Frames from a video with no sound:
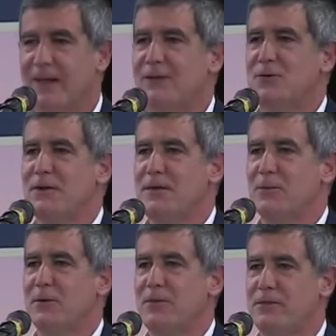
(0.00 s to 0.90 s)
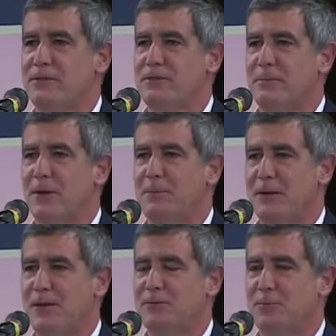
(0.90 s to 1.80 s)
I tried that with Michael
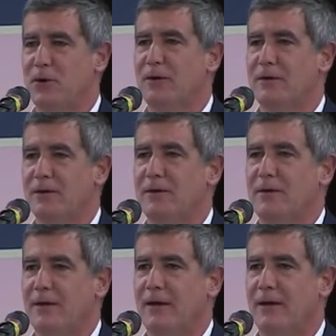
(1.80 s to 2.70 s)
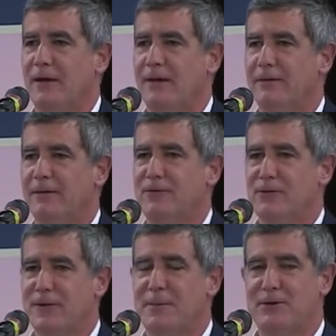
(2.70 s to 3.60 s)
Behe's book. Uh, the
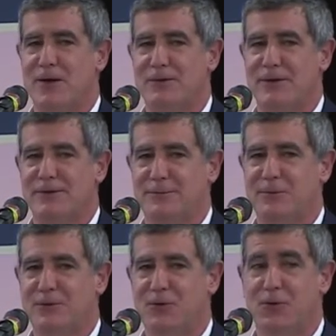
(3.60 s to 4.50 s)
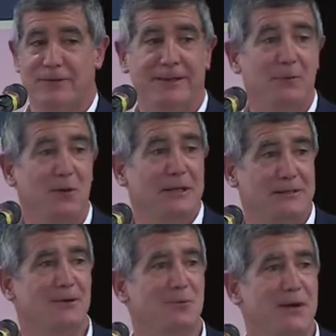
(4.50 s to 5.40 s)
first time I taught a science and religion course, and they really
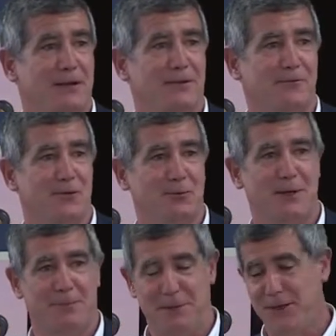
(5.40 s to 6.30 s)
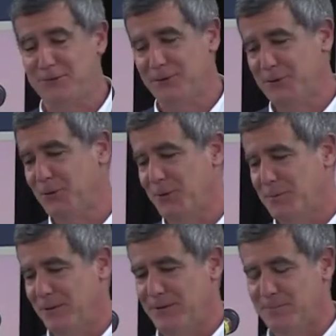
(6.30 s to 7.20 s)
did read it the first week because I told
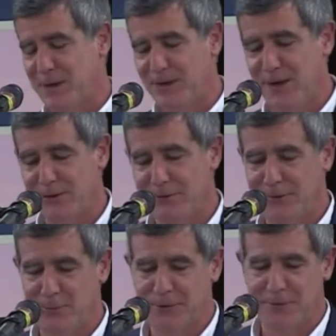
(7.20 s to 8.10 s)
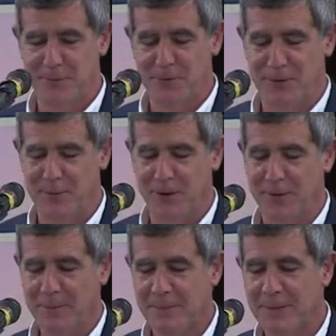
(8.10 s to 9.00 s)
them that the, my colleagues didn't want them to read the book.
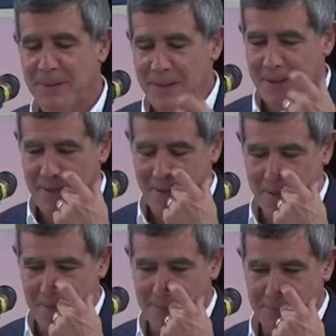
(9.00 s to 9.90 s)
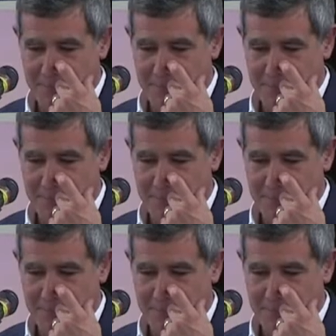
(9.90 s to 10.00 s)
Um,